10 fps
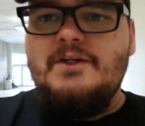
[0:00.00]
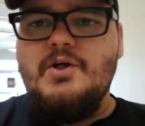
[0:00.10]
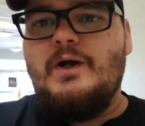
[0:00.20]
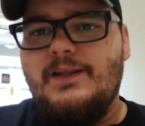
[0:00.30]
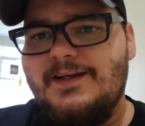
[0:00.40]

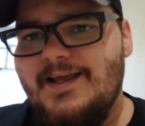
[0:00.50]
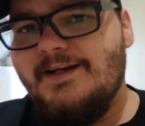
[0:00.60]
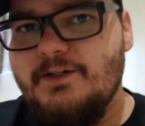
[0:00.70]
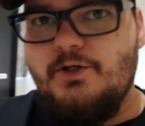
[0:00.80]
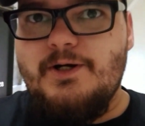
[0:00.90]
Dawn of the
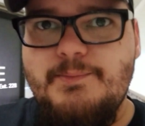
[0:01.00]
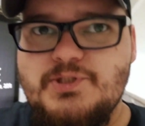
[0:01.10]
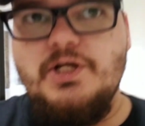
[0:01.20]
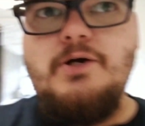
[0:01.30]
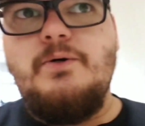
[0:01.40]
Dead and
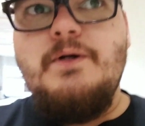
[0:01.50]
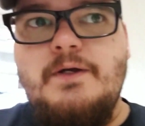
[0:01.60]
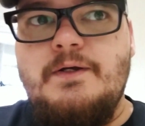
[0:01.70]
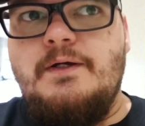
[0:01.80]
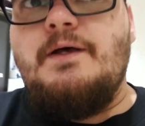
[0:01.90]
Creepshow
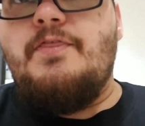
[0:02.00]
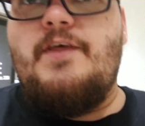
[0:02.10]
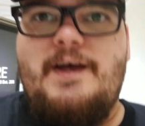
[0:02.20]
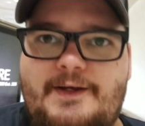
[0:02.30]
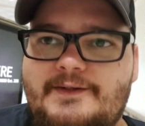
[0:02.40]

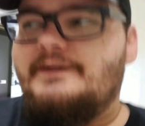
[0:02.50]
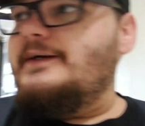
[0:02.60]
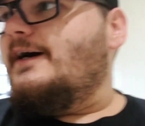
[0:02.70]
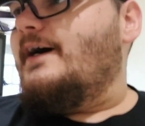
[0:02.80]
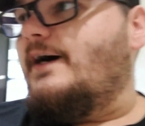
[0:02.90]
thing.
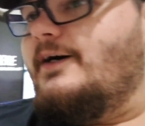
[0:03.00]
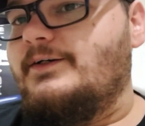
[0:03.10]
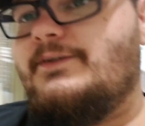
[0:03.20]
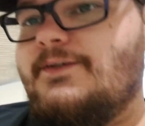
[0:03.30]
Uh,